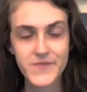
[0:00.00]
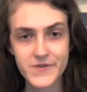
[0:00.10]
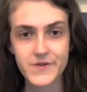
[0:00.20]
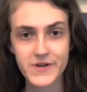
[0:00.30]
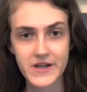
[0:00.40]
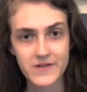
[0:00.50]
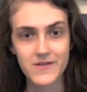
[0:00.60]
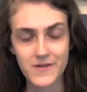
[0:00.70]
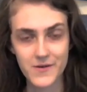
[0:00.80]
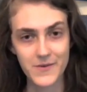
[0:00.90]
create
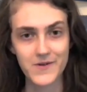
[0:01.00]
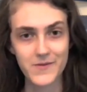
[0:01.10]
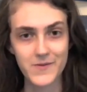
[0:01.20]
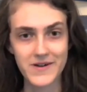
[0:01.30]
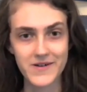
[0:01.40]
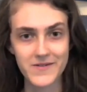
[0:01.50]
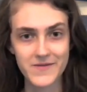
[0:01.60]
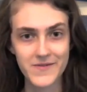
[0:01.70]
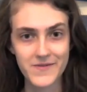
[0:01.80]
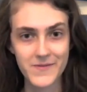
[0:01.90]
a world where
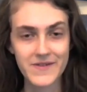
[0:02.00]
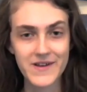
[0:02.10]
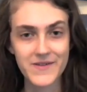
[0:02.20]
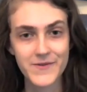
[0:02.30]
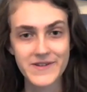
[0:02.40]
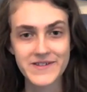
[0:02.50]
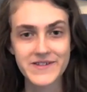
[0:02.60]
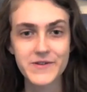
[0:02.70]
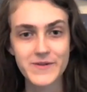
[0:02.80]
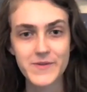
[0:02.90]
life would
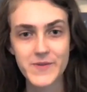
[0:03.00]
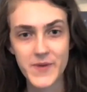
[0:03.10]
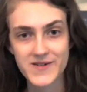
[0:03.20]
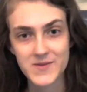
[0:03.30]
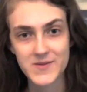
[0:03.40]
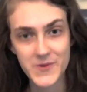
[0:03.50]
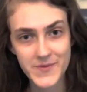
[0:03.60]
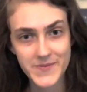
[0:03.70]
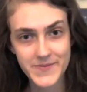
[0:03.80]
continue to be possible.